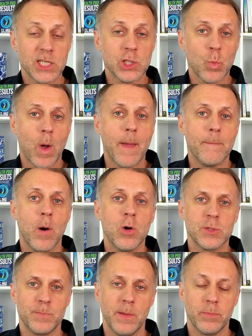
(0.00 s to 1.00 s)
is why
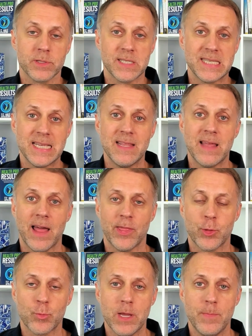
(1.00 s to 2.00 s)
most people see that
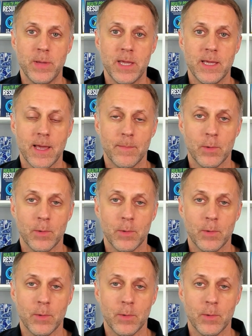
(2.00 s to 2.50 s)
3 p.m.